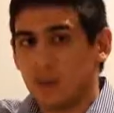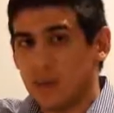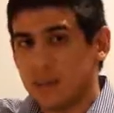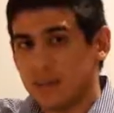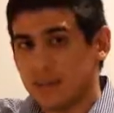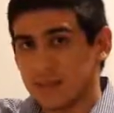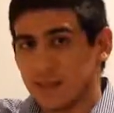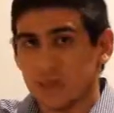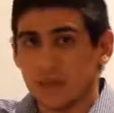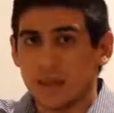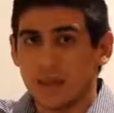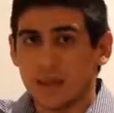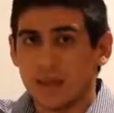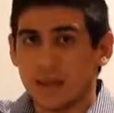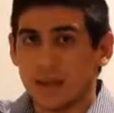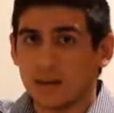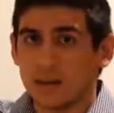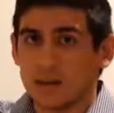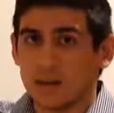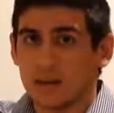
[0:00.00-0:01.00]
we get to spend
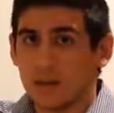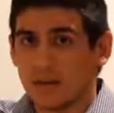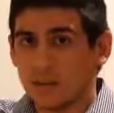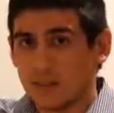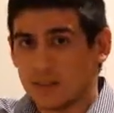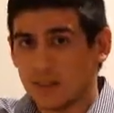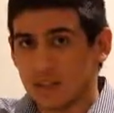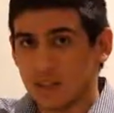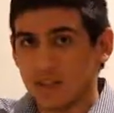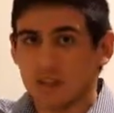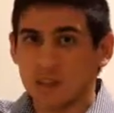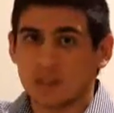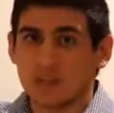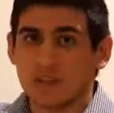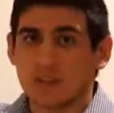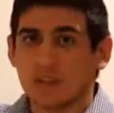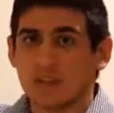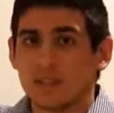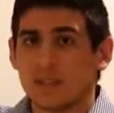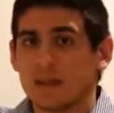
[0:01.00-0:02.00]
that on our
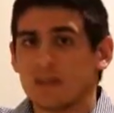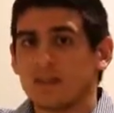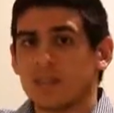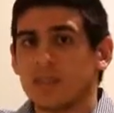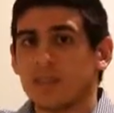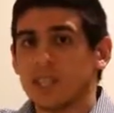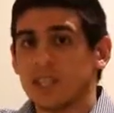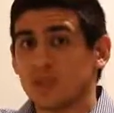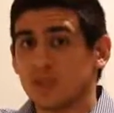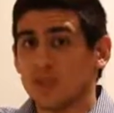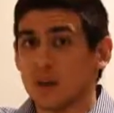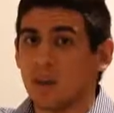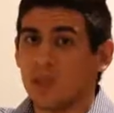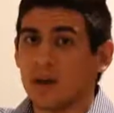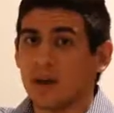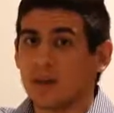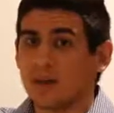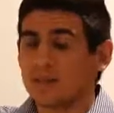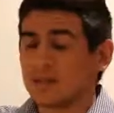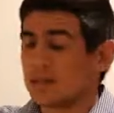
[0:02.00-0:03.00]
discretionary stuff, things we
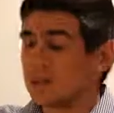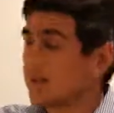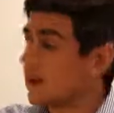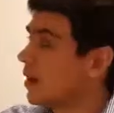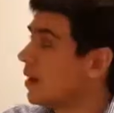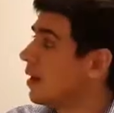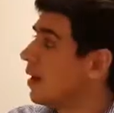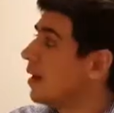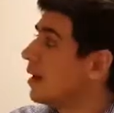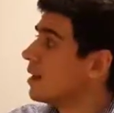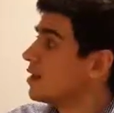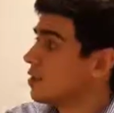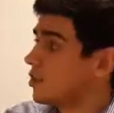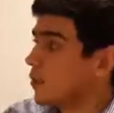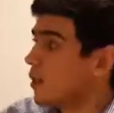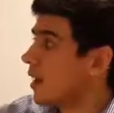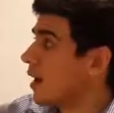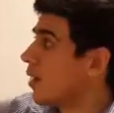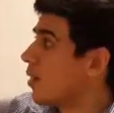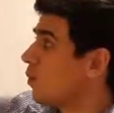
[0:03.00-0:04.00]
want. So
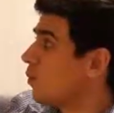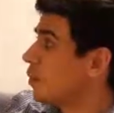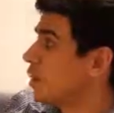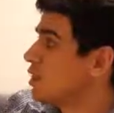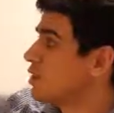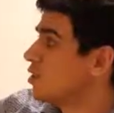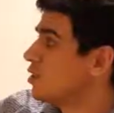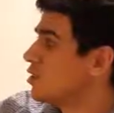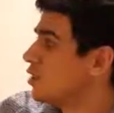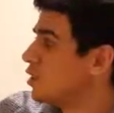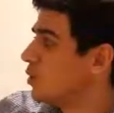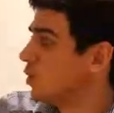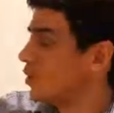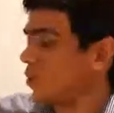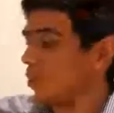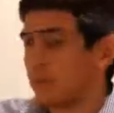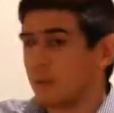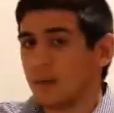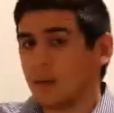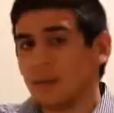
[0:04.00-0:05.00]
now 1, 2,
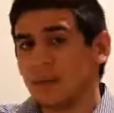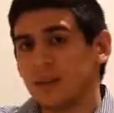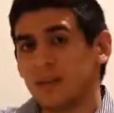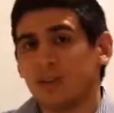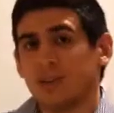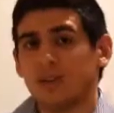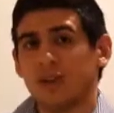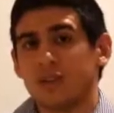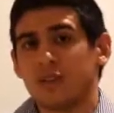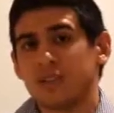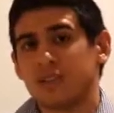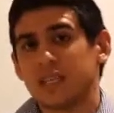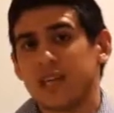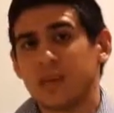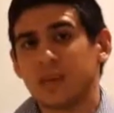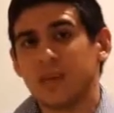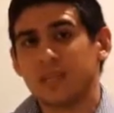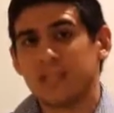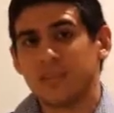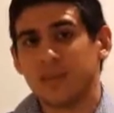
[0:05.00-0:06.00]
and 3, the
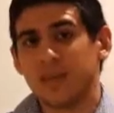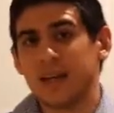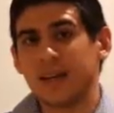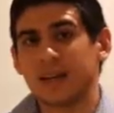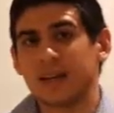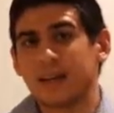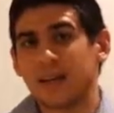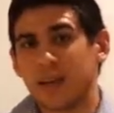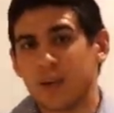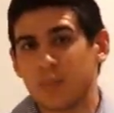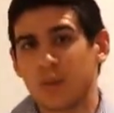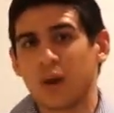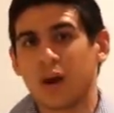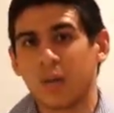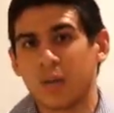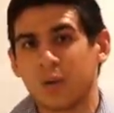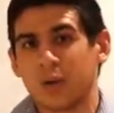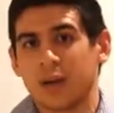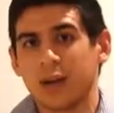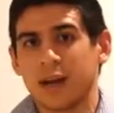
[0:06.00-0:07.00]
steps to make a
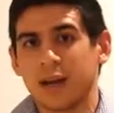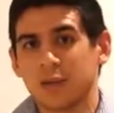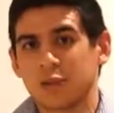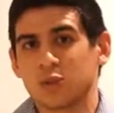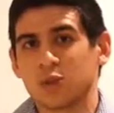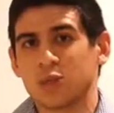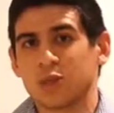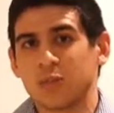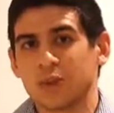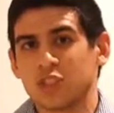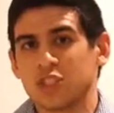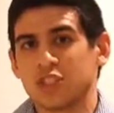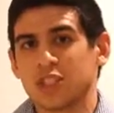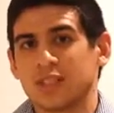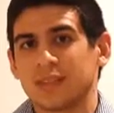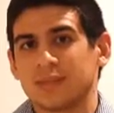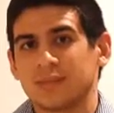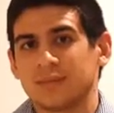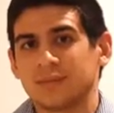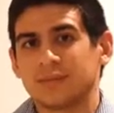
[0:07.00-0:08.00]
proper household budget.